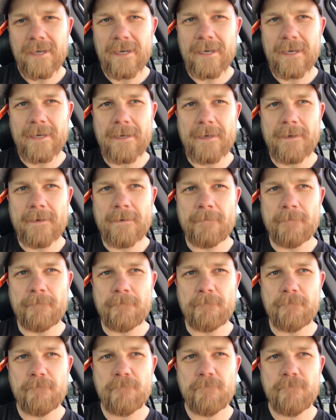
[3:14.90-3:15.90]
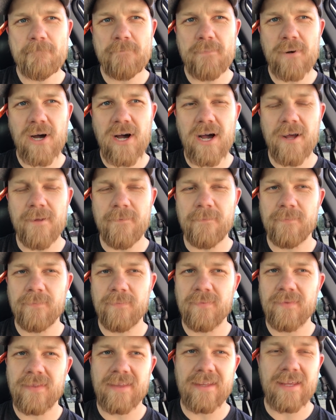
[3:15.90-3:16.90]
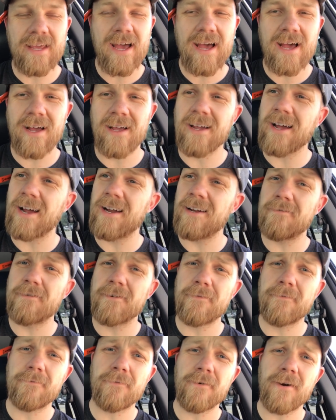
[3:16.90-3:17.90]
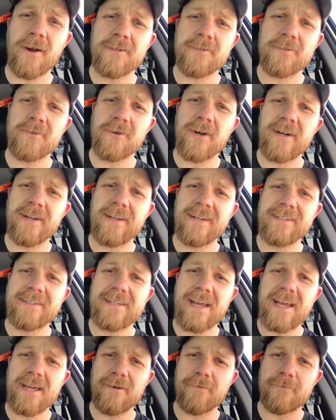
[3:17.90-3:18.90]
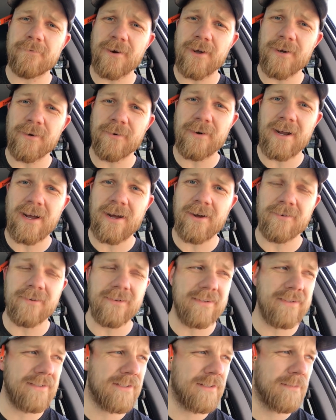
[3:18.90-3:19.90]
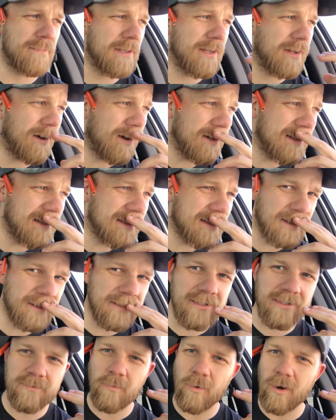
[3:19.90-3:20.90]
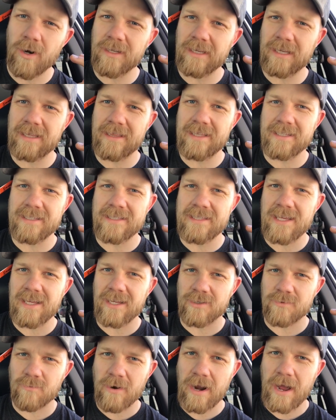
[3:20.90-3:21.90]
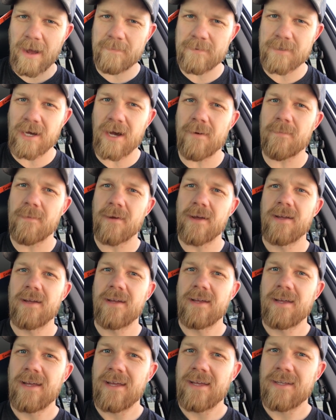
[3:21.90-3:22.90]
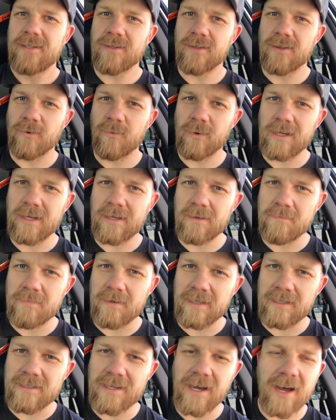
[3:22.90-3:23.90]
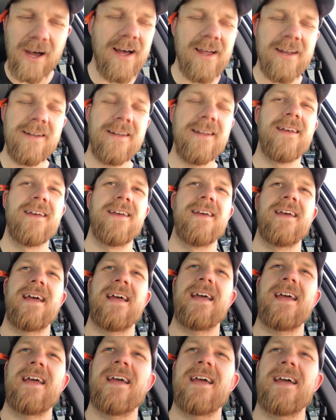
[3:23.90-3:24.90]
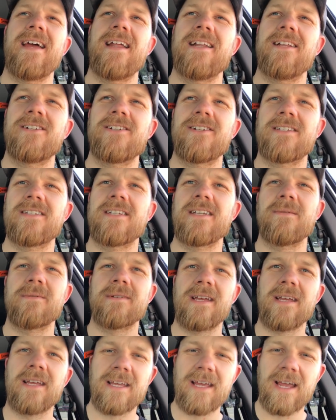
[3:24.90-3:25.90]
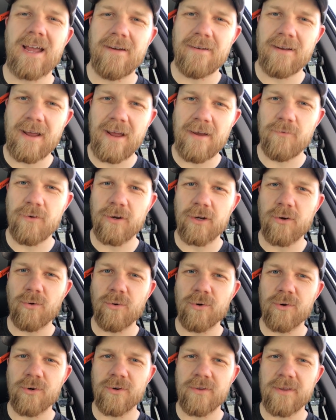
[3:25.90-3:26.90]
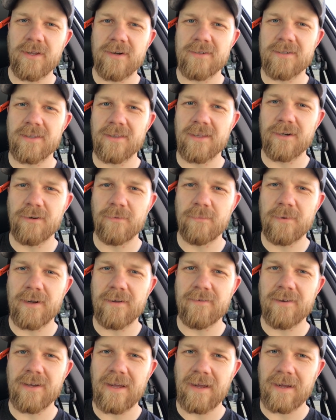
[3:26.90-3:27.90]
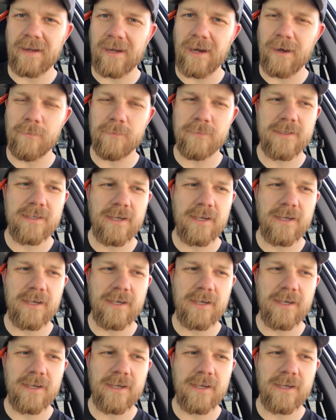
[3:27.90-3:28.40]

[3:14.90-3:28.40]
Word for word: Um, but yeah, kind of a frustrating day of runaround, to be honest. I just want to get these things wrapped up so that we can be done. And it just seems like every corner there's a little bit of a hiccup.